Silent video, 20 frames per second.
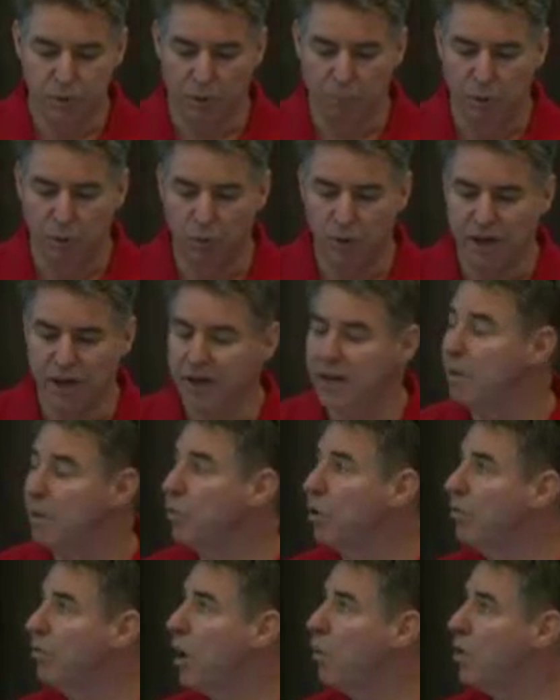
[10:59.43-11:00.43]
sort of pulled out a
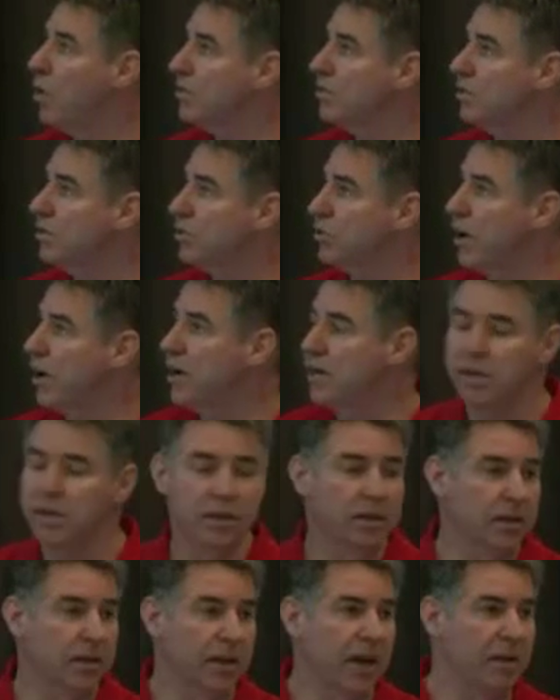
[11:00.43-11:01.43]
number of our West
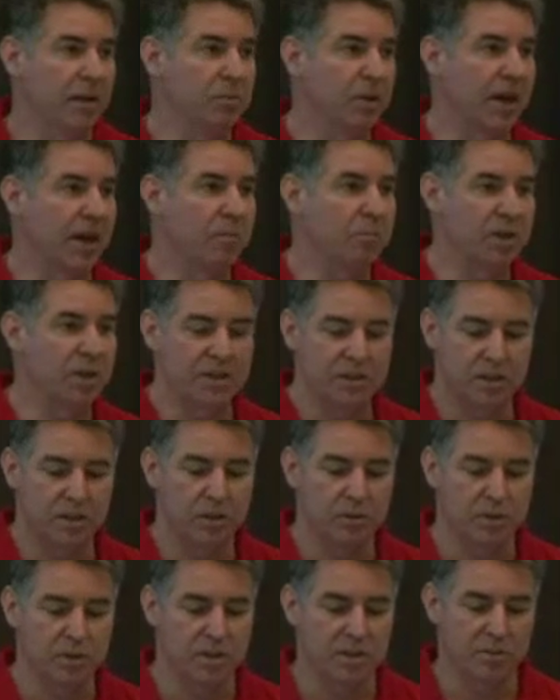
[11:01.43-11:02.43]
Australian named companies. So
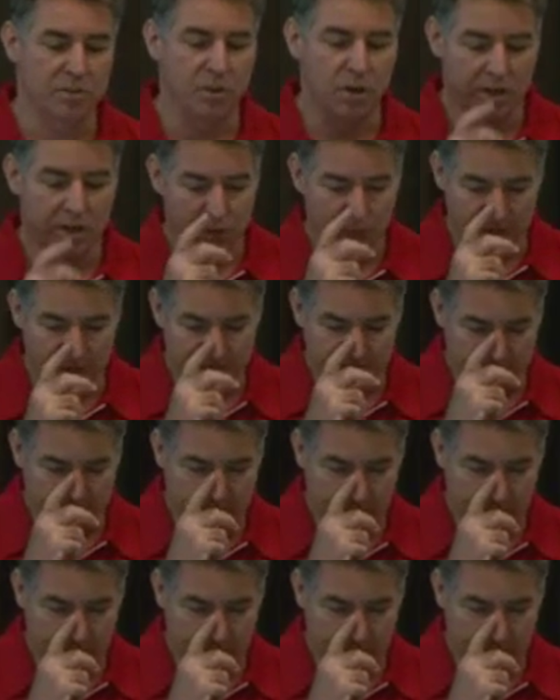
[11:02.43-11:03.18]
you'll see some nice ones in